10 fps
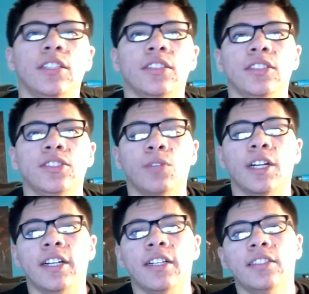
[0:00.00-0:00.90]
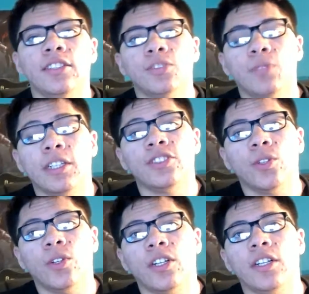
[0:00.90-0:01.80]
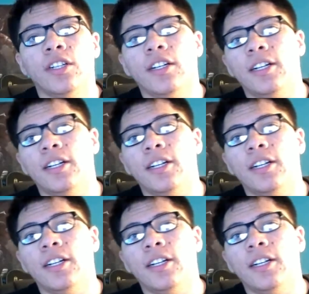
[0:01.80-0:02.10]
the Square store,